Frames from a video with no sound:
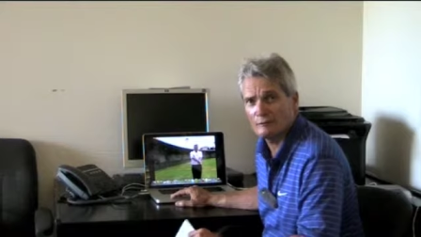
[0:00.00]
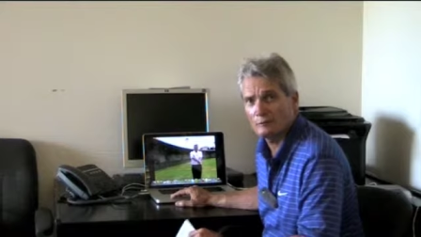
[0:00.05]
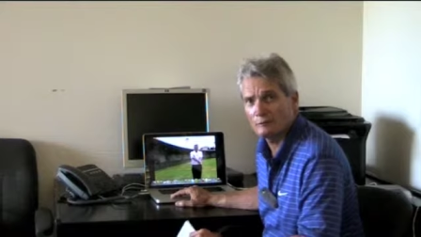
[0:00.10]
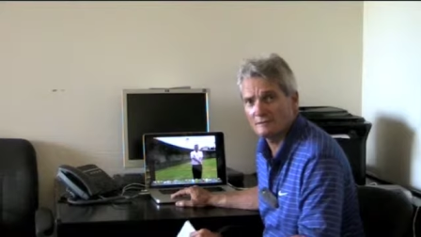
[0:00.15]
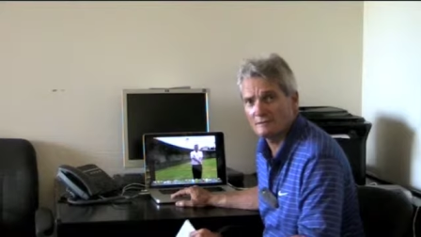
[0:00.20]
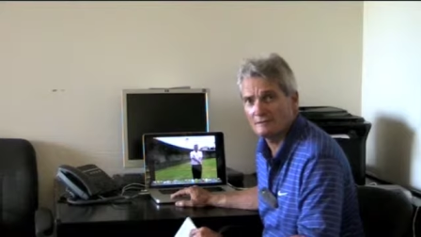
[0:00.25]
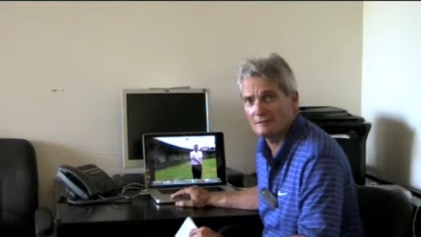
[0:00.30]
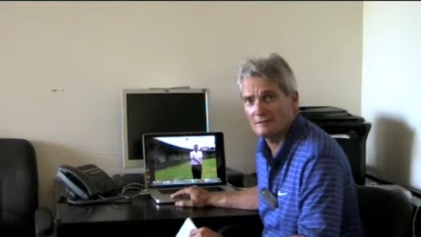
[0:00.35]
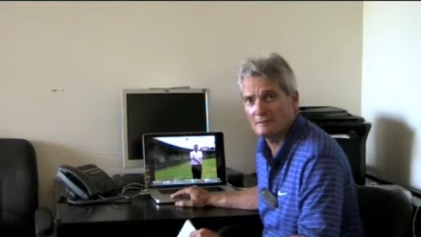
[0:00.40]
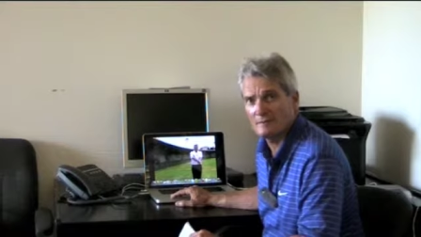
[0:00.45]

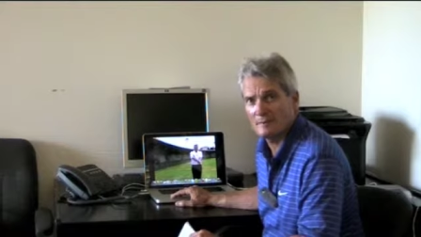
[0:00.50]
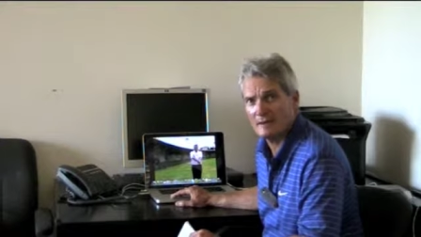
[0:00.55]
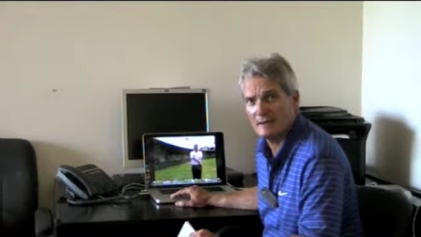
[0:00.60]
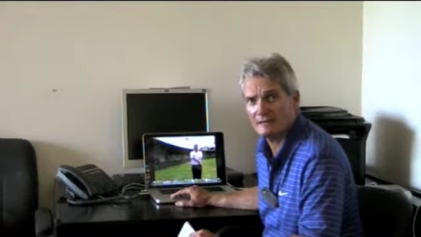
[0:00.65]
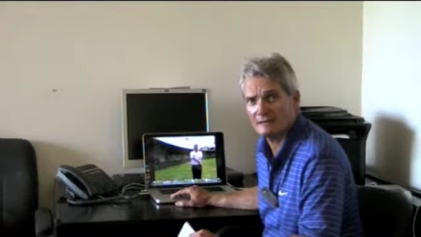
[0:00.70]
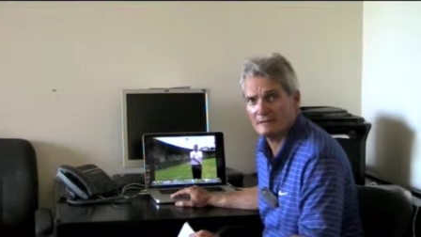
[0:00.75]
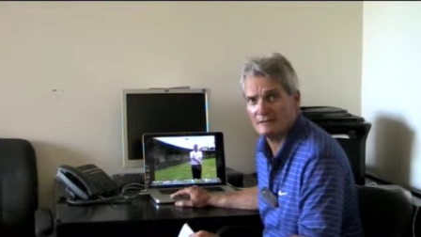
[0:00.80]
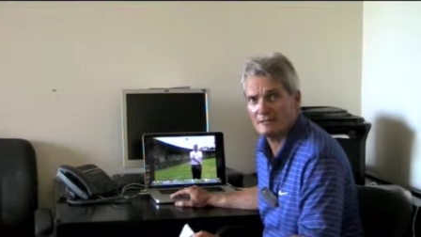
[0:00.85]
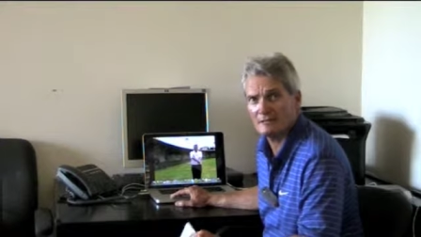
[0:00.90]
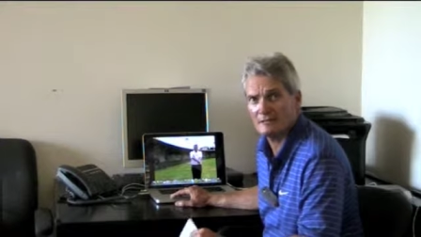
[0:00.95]
laws of
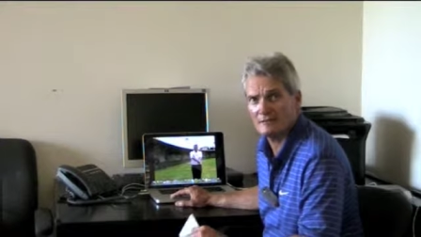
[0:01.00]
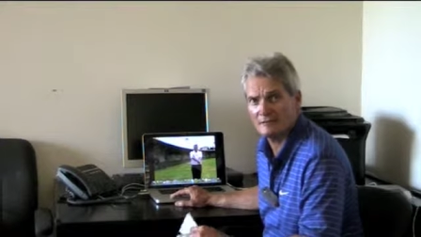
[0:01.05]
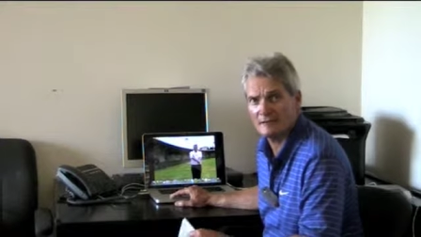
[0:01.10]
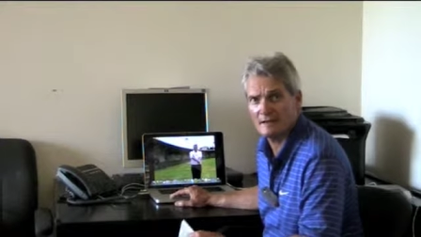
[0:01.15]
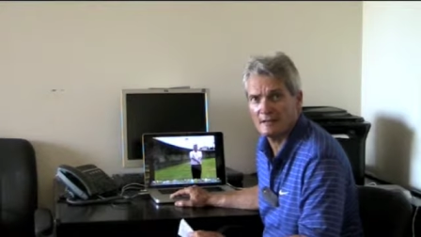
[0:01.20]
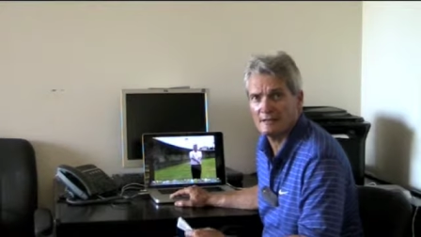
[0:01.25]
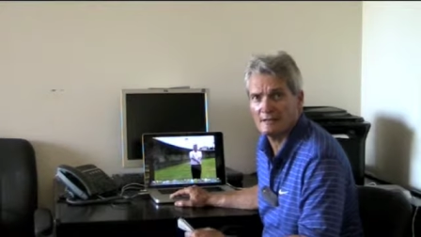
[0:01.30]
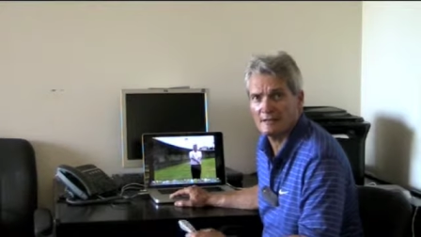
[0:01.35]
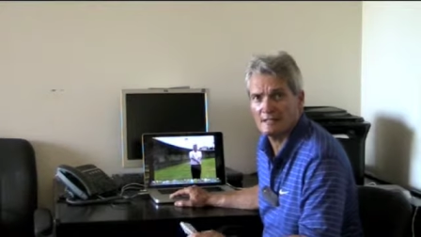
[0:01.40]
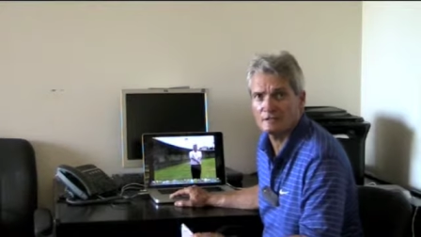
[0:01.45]
impact are the
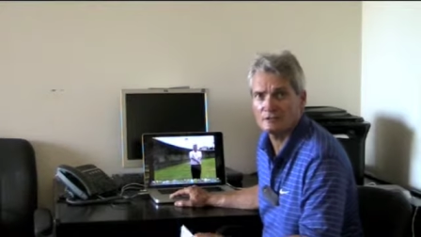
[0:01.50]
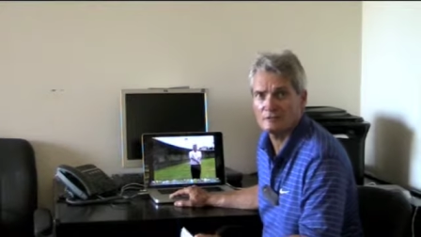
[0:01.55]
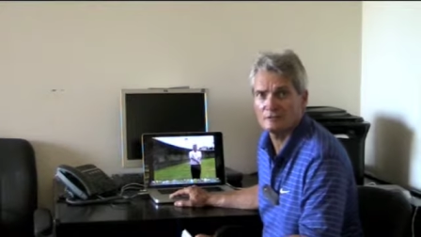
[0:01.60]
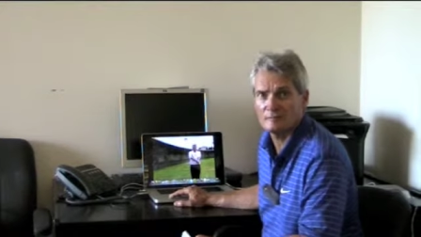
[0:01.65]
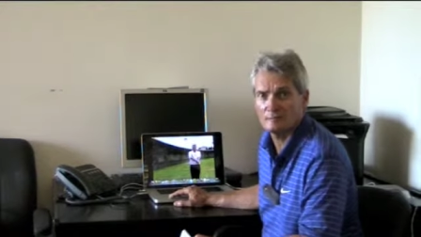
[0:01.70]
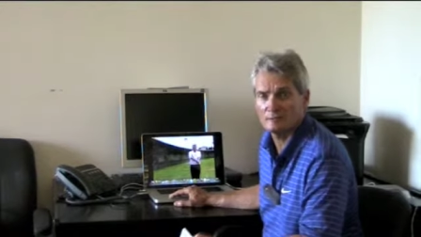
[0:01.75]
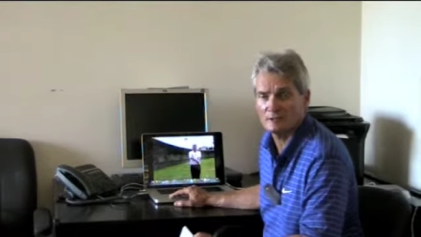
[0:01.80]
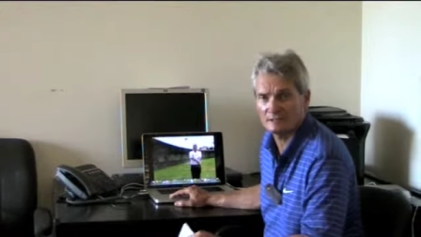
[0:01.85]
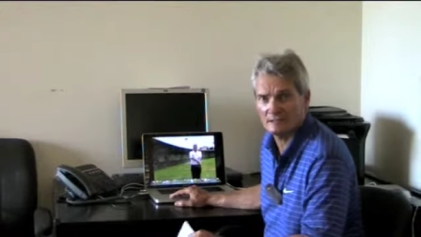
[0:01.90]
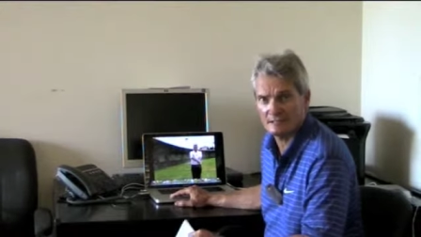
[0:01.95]
foundation
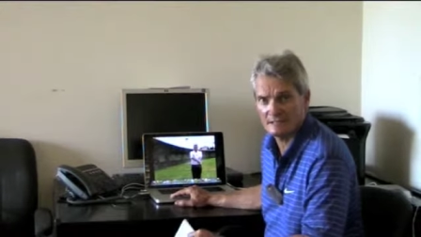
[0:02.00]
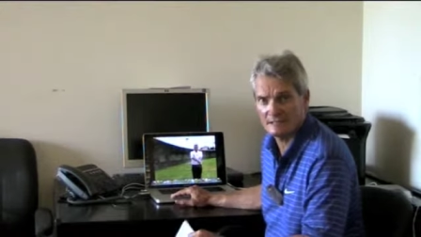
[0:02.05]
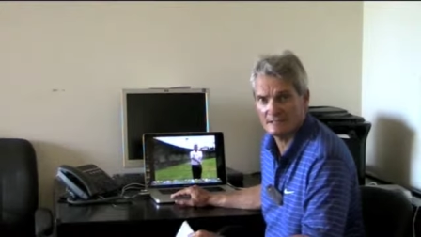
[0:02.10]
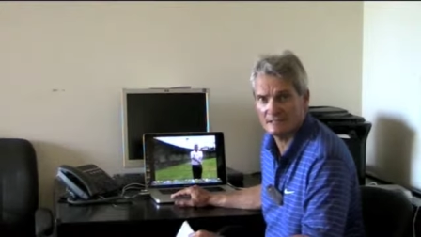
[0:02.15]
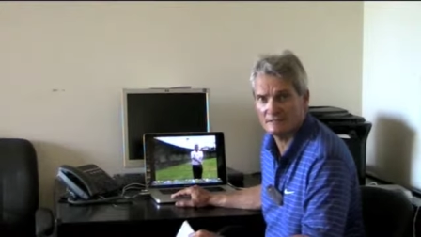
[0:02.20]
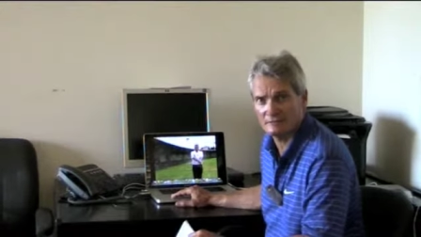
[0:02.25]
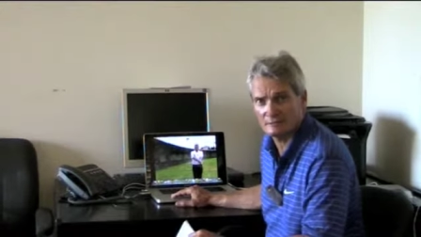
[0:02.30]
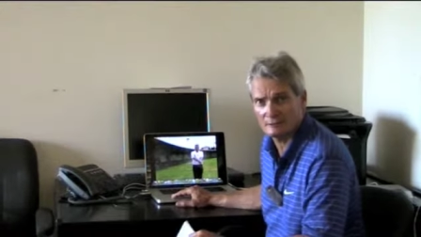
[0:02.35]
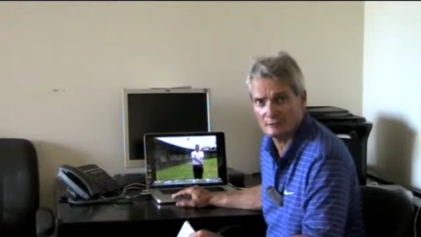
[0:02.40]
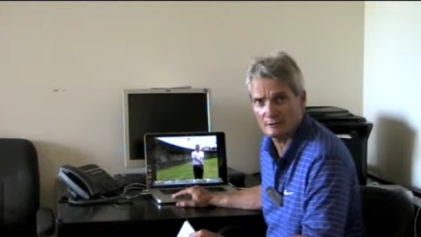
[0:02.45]
of my
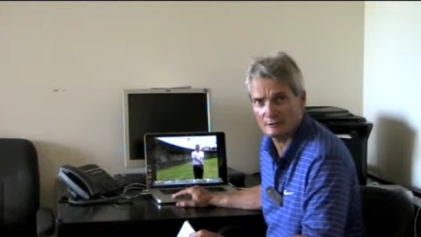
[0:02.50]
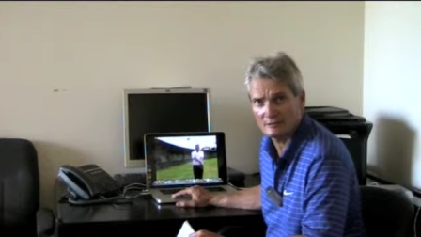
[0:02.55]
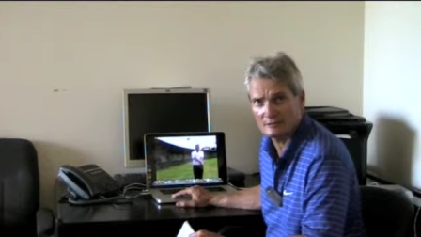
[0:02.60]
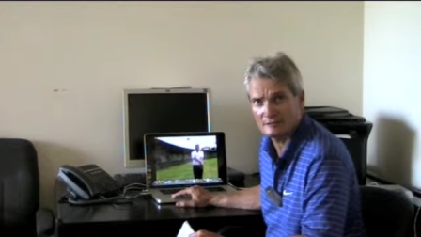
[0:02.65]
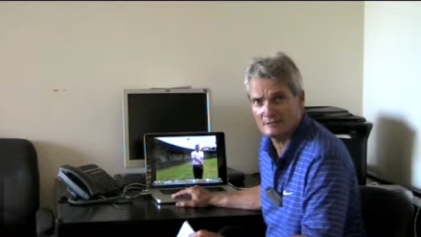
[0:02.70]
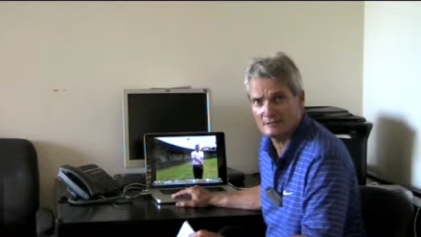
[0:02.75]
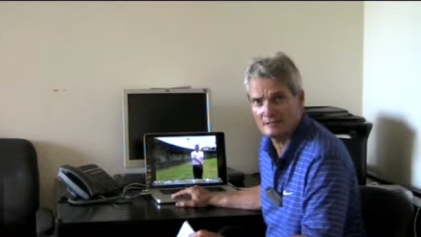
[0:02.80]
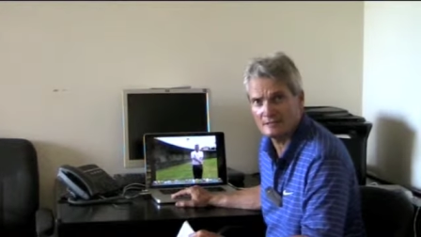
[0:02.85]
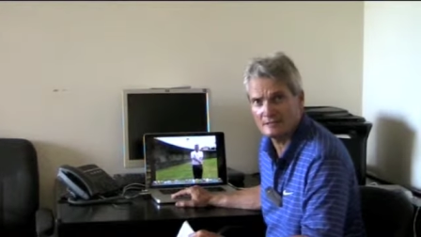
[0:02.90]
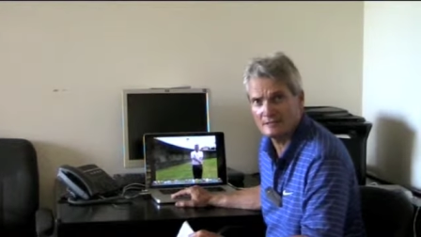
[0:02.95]
teaching
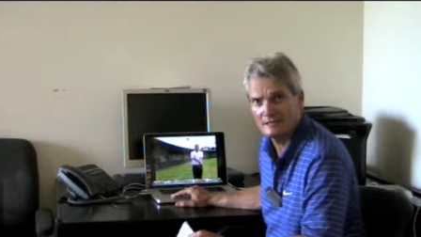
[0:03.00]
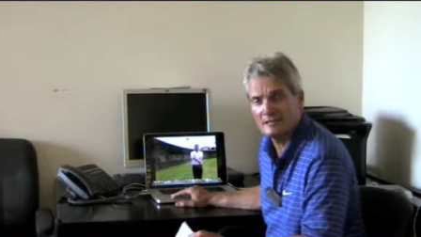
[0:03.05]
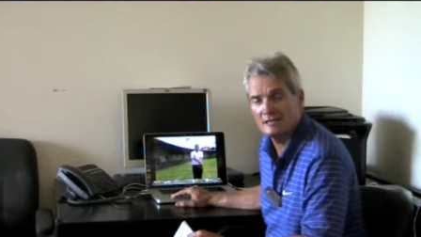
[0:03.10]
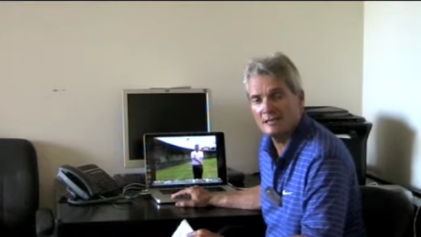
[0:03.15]
philosophy.